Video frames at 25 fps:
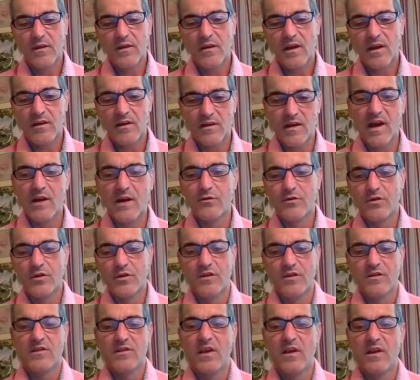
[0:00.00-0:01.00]
And now you're
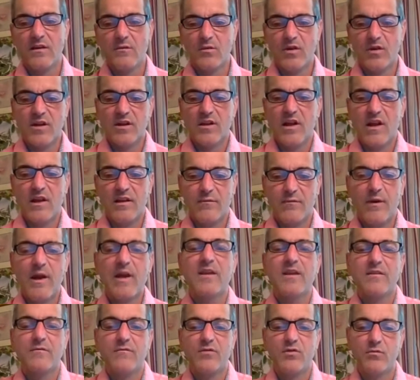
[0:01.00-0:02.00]
going to say, well, if I
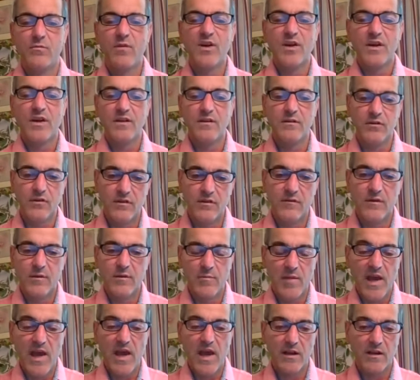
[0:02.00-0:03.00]
give you money, you'll give it
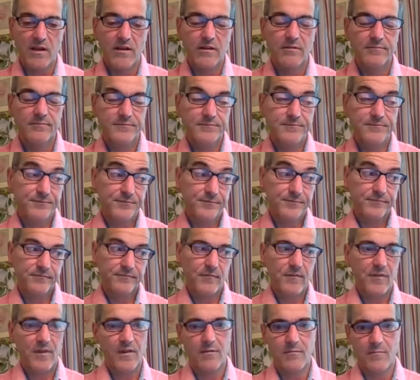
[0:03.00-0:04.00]
back.
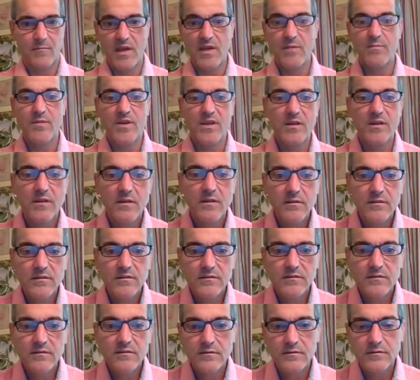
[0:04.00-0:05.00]
Maybe,
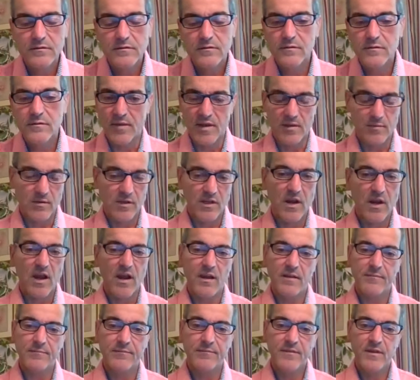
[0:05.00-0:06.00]
maybe
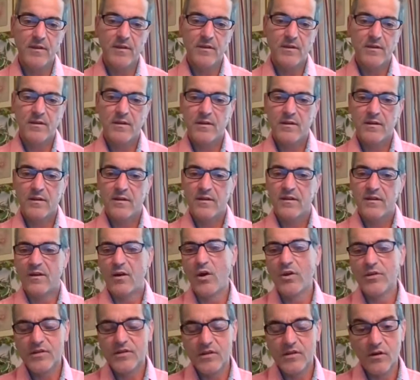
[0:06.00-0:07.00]
not.
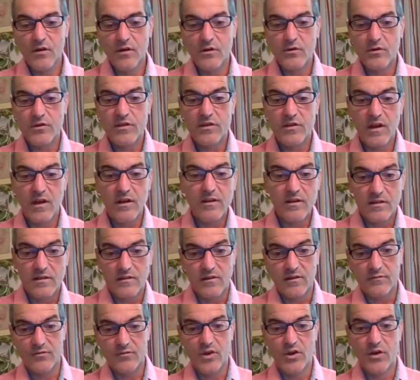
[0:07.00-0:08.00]
Also, studies
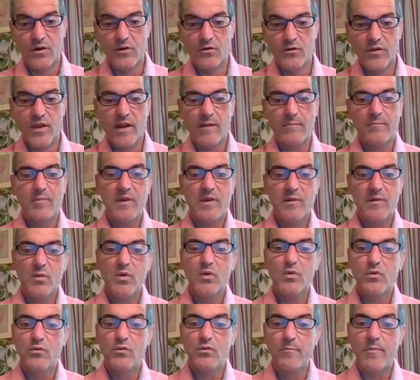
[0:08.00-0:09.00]
have shown that people
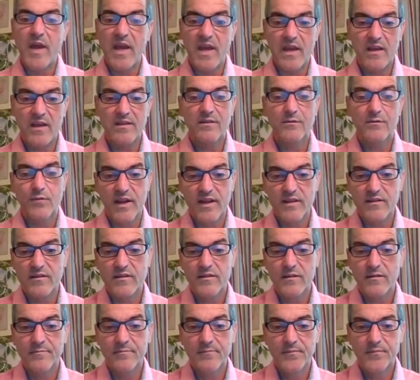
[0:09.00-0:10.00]
who pay the
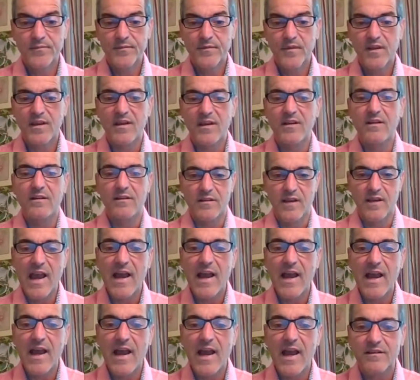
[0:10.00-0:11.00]
ransom get
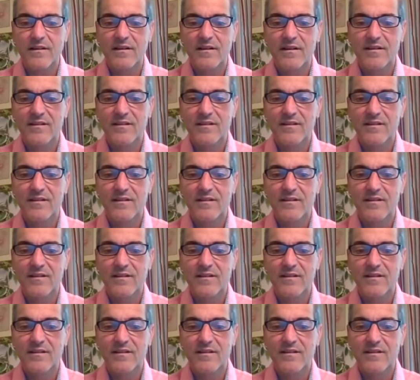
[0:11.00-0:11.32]
attacked,